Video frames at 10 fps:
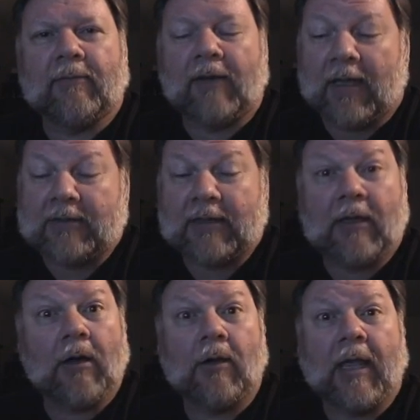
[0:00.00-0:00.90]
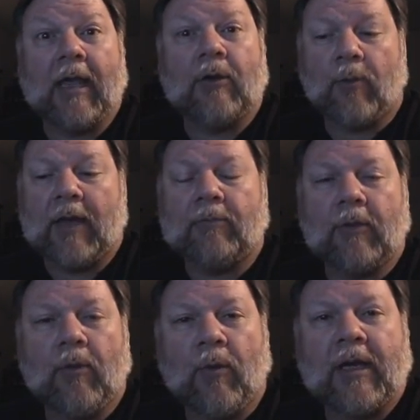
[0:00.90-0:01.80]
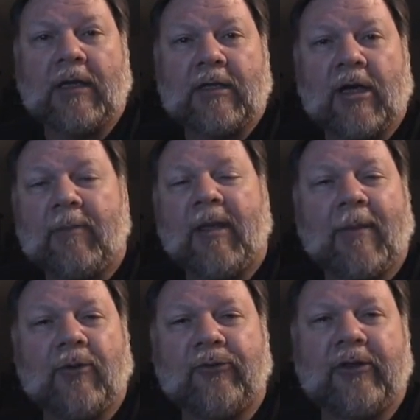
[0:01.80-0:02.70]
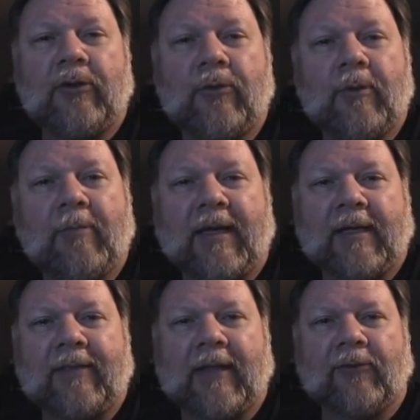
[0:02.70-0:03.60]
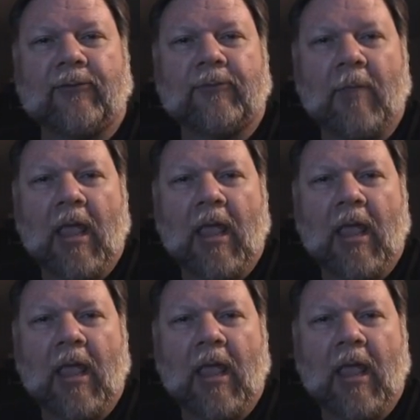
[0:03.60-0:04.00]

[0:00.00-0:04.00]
And I said, okay, great. What can you tell me about Xenu and body thetans?